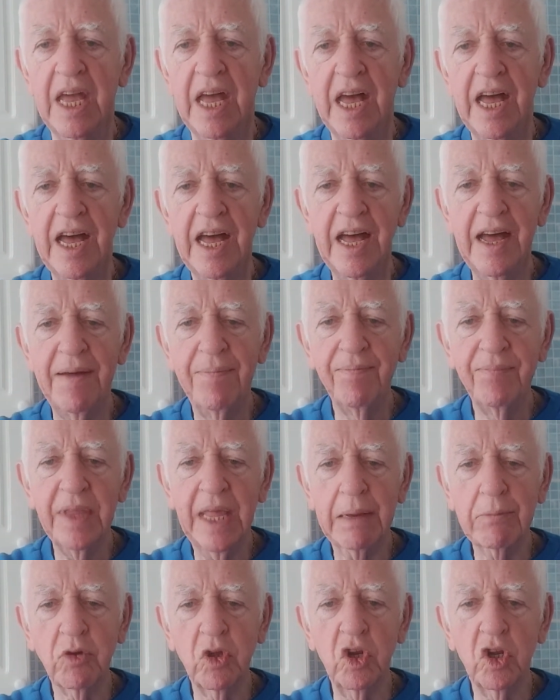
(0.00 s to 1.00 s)

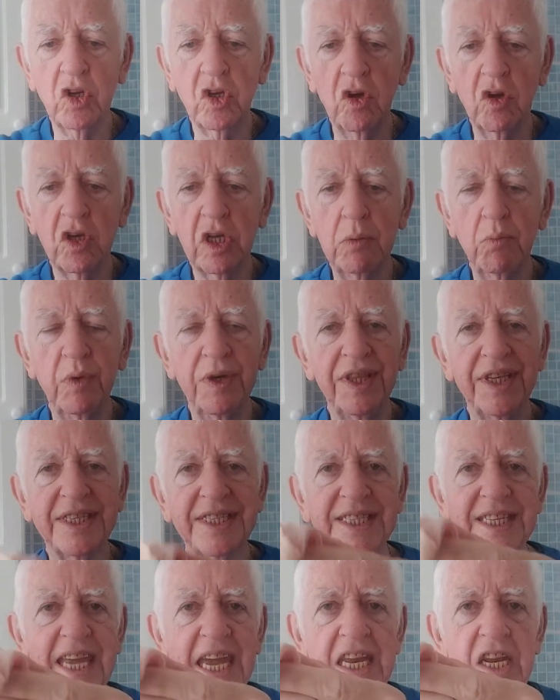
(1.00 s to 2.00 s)
I'm going to cook them with the
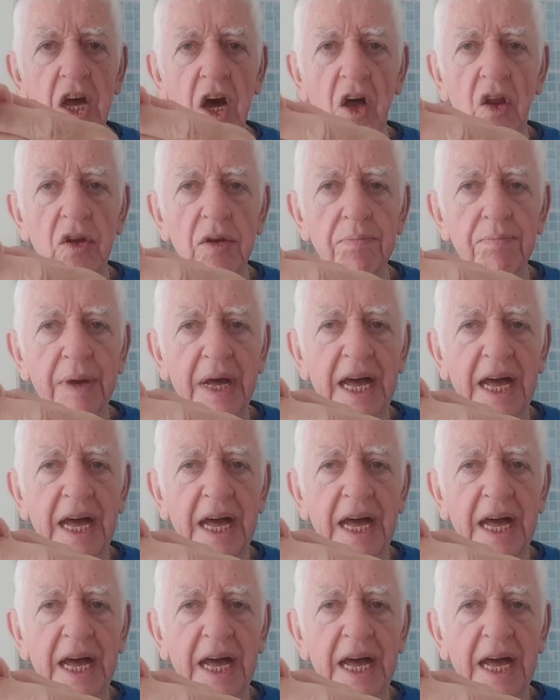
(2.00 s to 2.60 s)
skin on, but